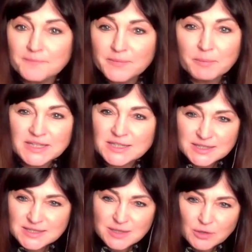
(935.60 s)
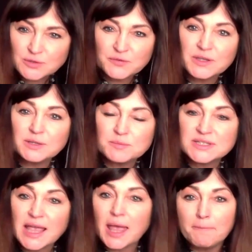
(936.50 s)
but it is not films
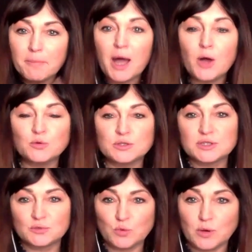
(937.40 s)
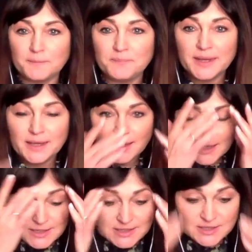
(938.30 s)
about the war.
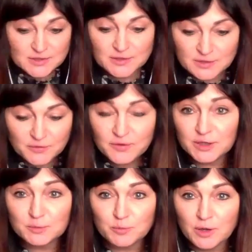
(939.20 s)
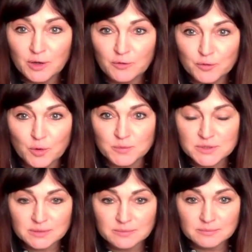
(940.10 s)
It is film from
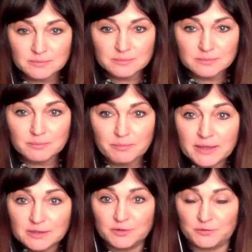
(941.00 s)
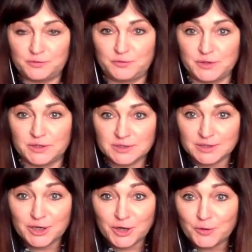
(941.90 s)
the battlefield,
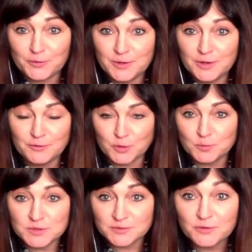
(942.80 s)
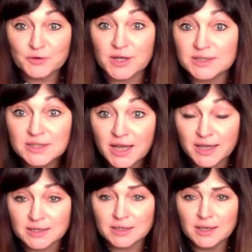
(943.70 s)
from the front
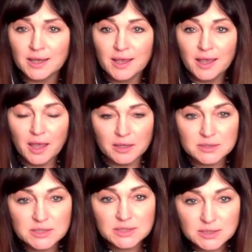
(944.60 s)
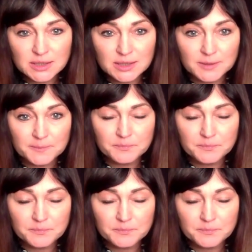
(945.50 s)
line. And I